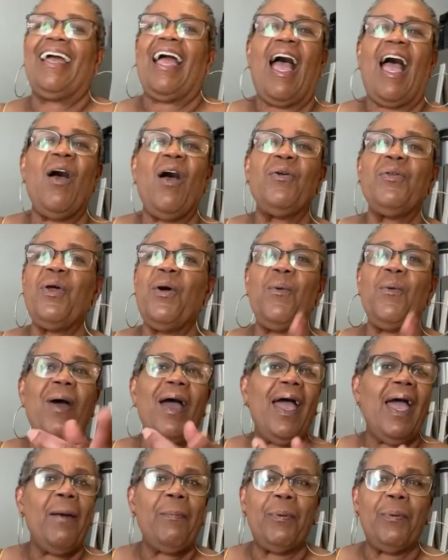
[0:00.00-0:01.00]
I don't know
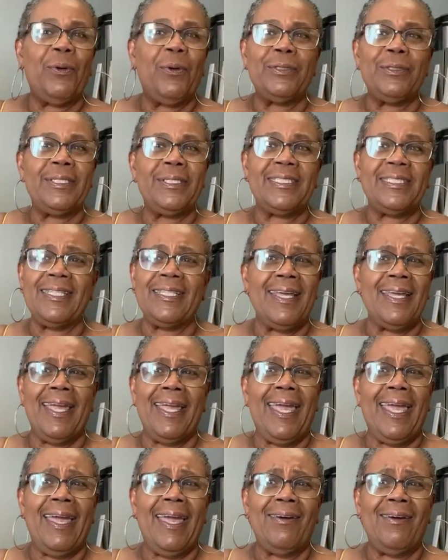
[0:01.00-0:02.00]
why I pulled this thing
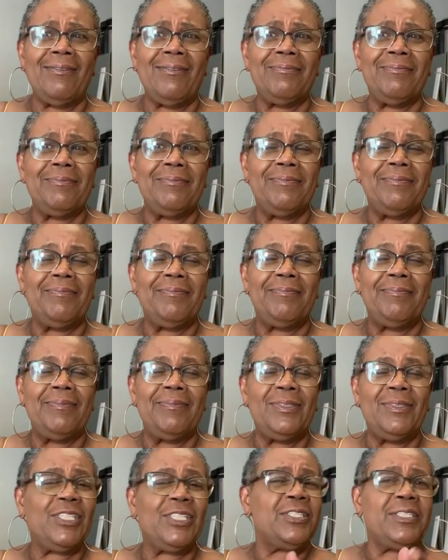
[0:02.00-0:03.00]
out.
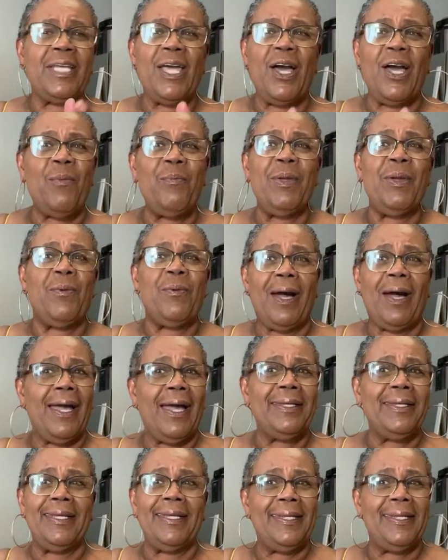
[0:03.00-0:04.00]
Just tell me why I
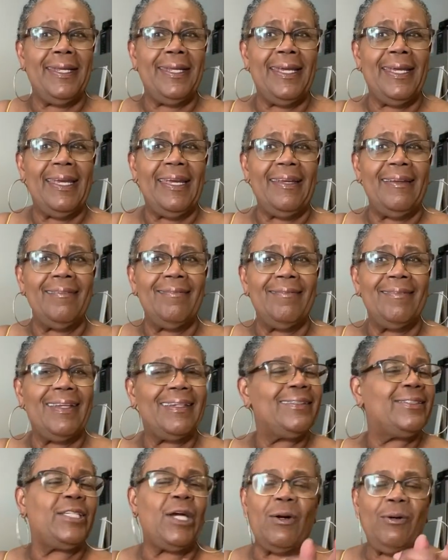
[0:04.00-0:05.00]
did that.
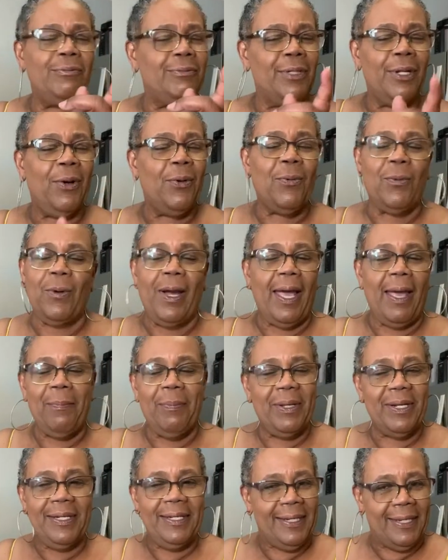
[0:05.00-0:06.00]
Don't know why,
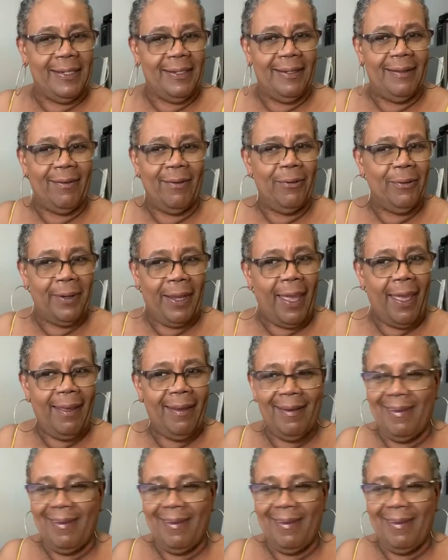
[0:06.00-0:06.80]
but I did, okay?